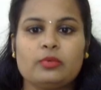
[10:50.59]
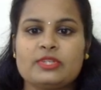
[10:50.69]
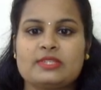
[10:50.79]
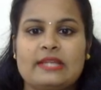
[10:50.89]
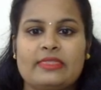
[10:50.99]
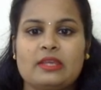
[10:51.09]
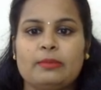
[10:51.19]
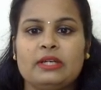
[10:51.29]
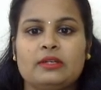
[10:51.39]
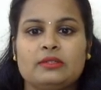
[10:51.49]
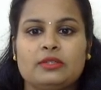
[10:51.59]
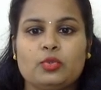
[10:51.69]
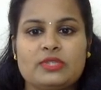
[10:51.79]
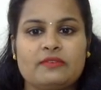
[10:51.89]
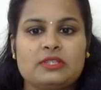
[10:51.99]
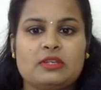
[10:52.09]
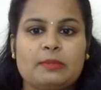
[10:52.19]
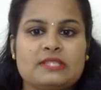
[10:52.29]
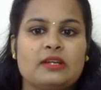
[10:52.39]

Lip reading: which is nothing but 273 plus